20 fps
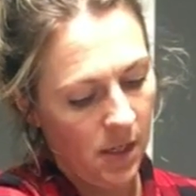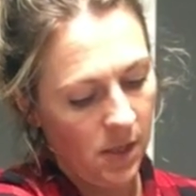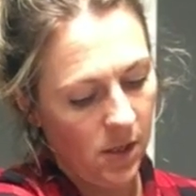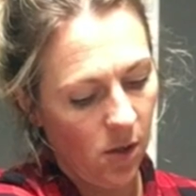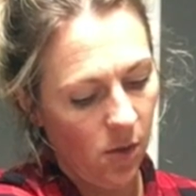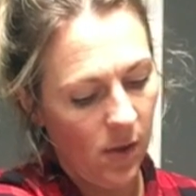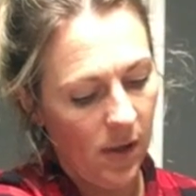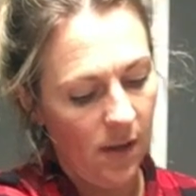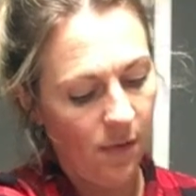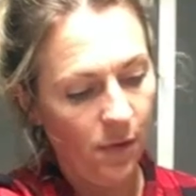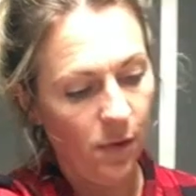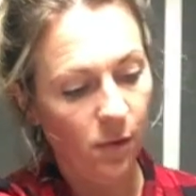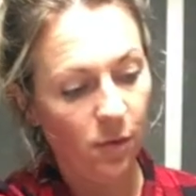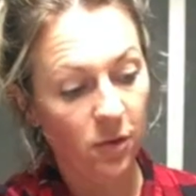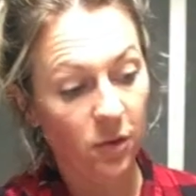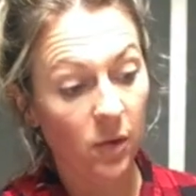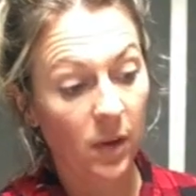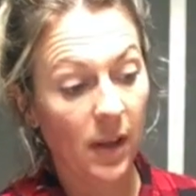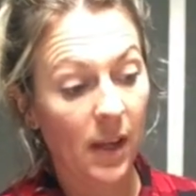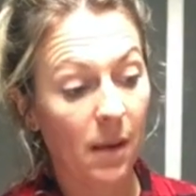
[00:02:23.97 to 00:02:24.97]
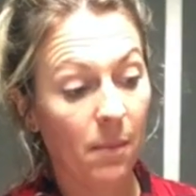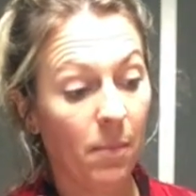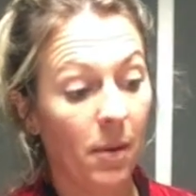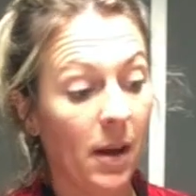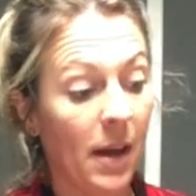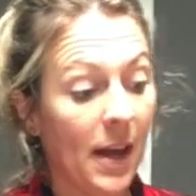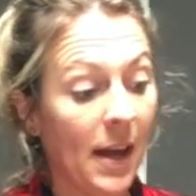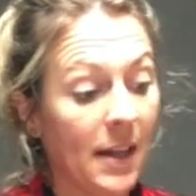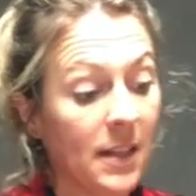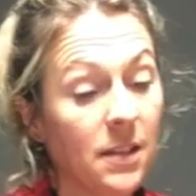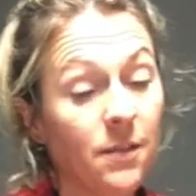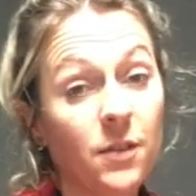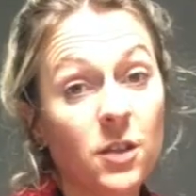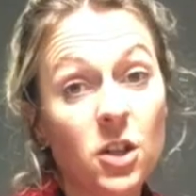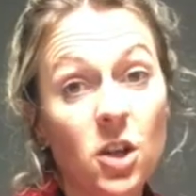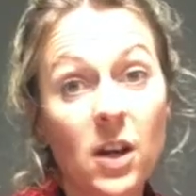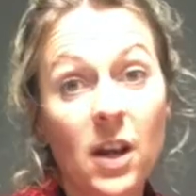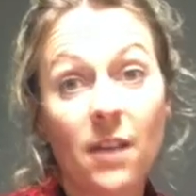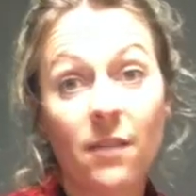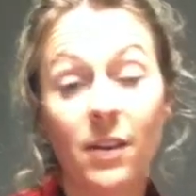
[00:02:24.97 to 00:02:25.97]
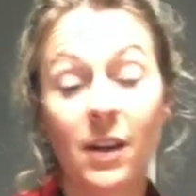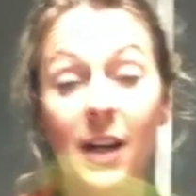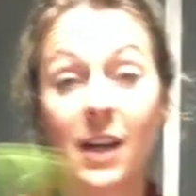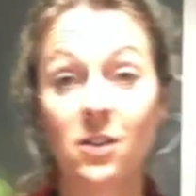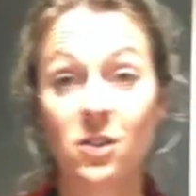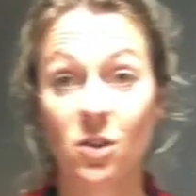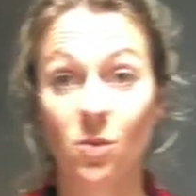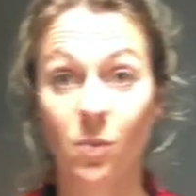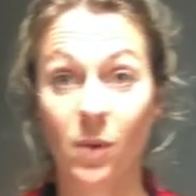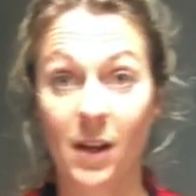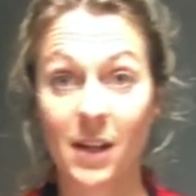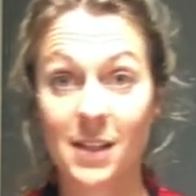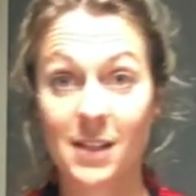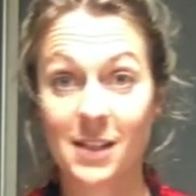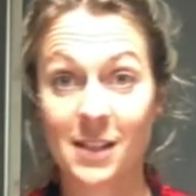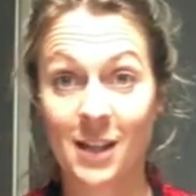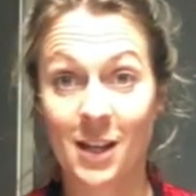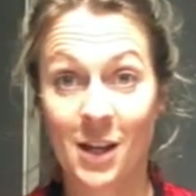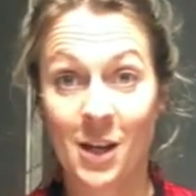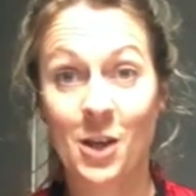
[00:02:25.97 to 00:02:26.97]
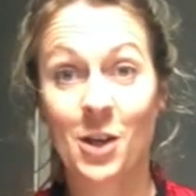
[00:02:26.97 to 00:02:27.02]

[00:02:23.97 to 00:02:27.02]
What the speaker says: So if you're doing it by hand, if you don't have an electric whisk,